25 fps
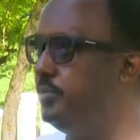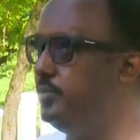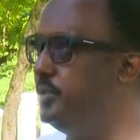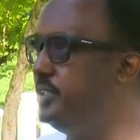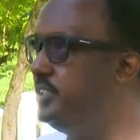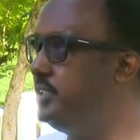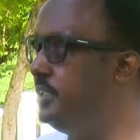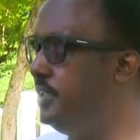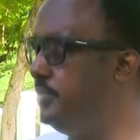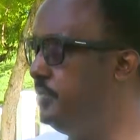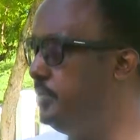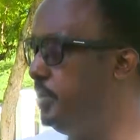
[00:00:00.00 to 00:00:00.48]

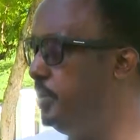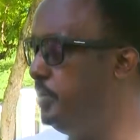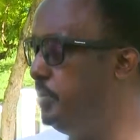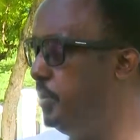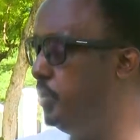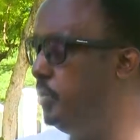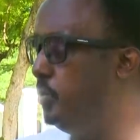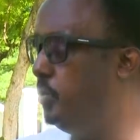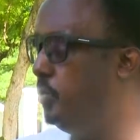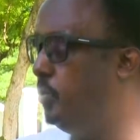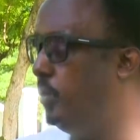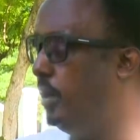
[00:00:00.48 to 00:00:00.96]
receive
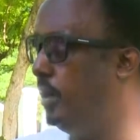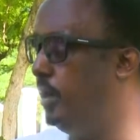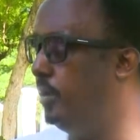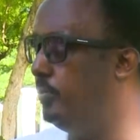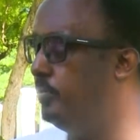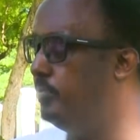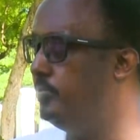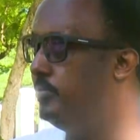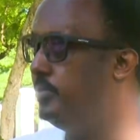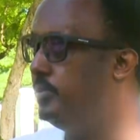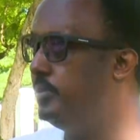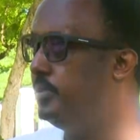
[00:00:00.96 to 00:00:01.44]
people who are
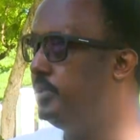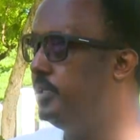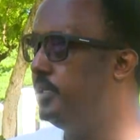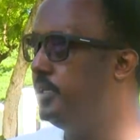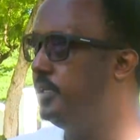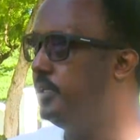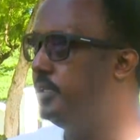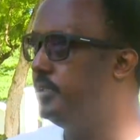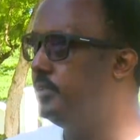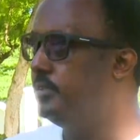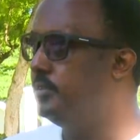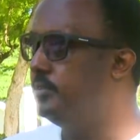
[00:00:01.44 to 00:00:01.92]

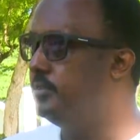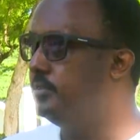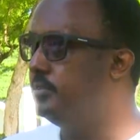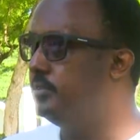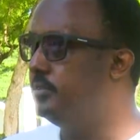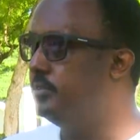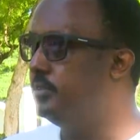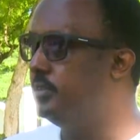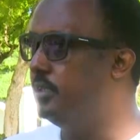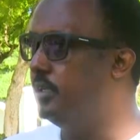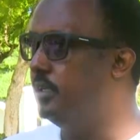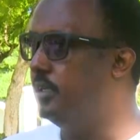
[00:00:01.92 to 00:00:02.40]

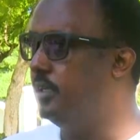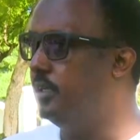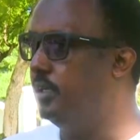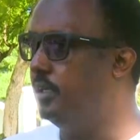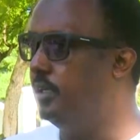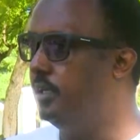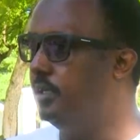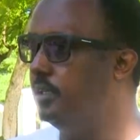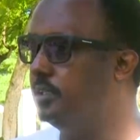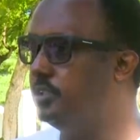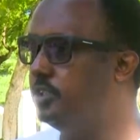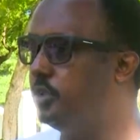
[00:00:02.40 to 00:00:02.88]

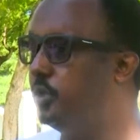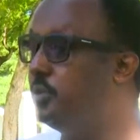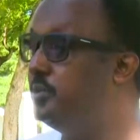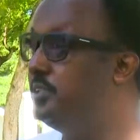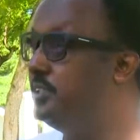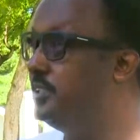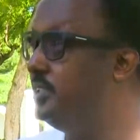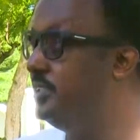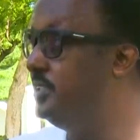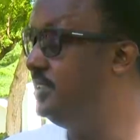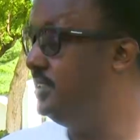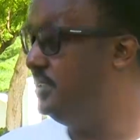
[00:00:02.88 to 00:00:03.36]
uh,
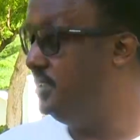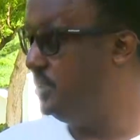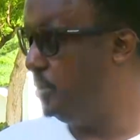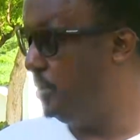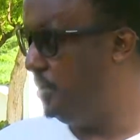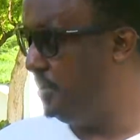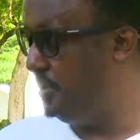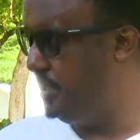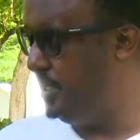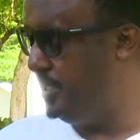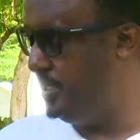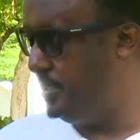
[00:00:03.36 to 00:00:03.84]
totally
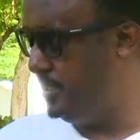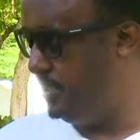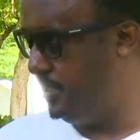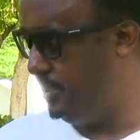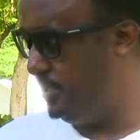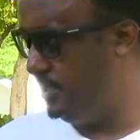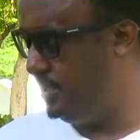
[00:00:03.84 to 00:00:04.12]
disoriented.